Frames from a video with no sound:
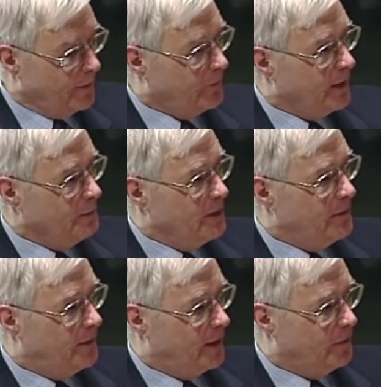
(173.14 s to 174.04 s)
take me
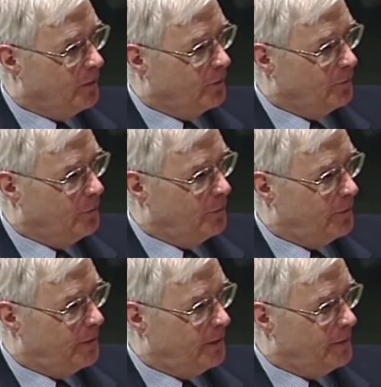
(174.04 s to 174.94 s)
then through
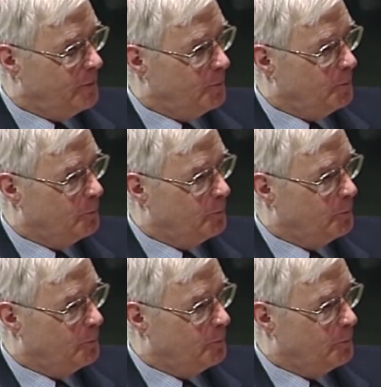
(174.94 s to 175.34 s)
the